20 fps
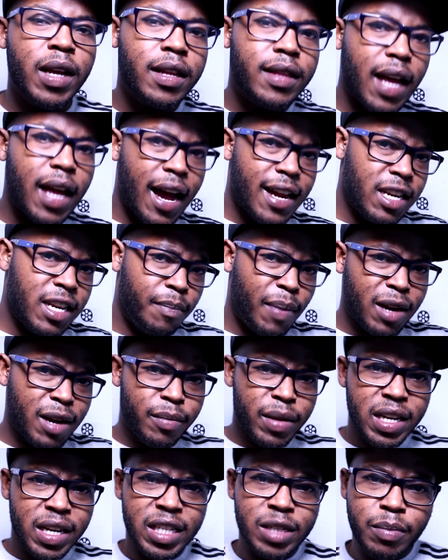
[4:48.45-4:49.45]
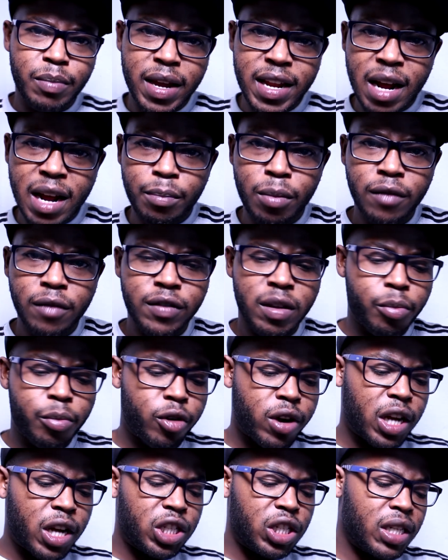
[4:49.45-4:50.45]
the art department is made up of the
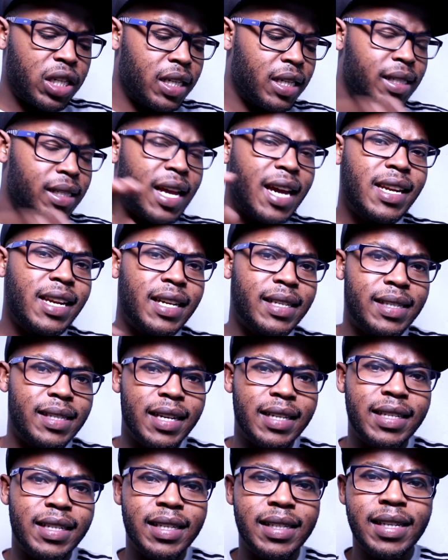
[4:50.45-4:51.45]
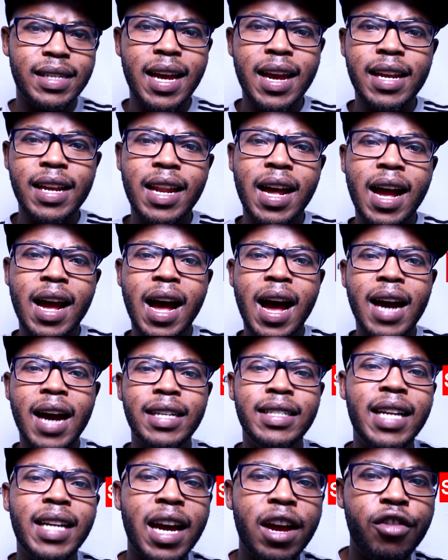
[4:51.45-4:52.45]
production designer, set designer,
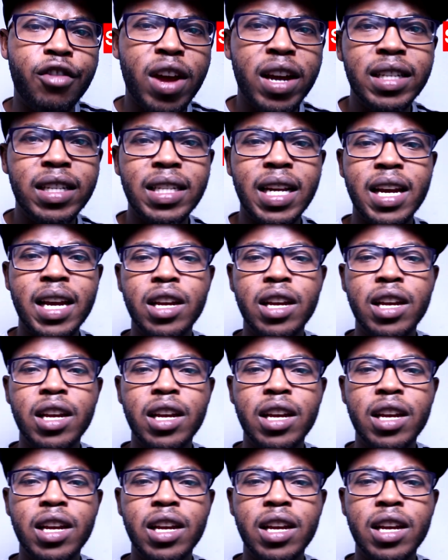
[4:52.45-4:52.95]
art director,